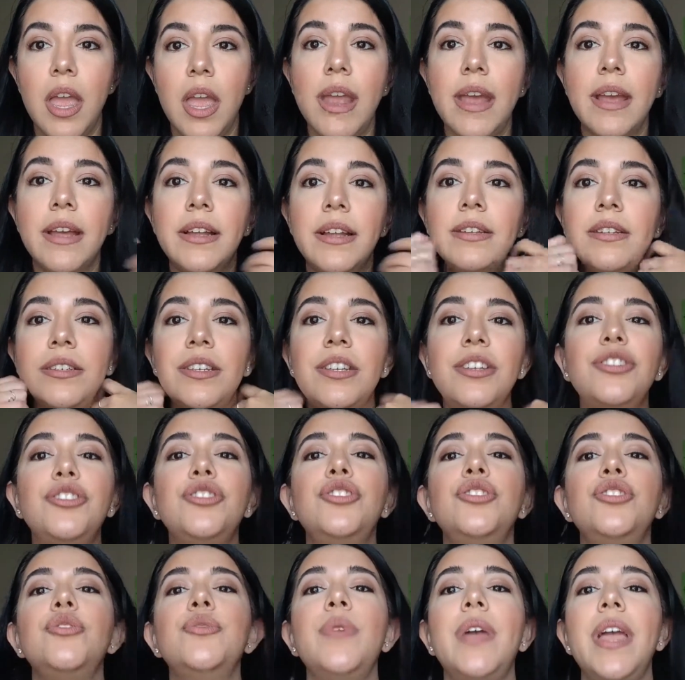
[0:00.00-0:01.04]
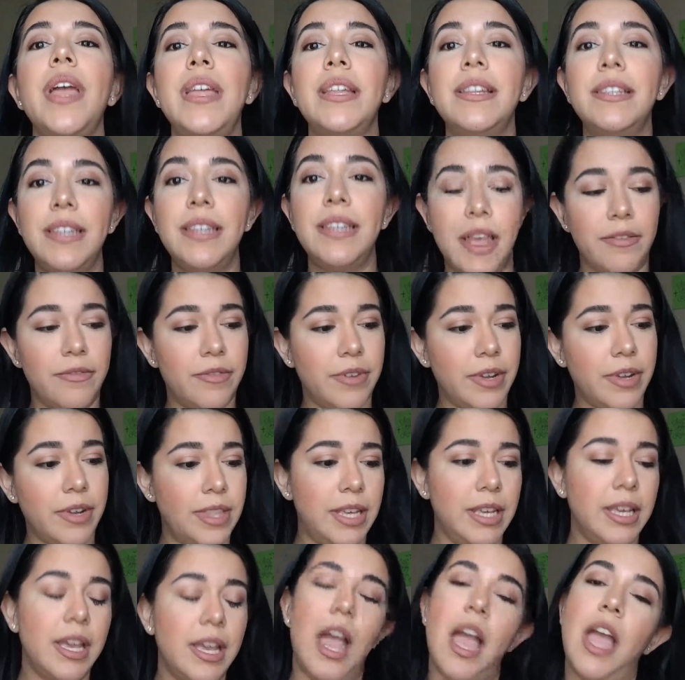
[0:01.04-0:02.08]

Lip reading: And to end everything,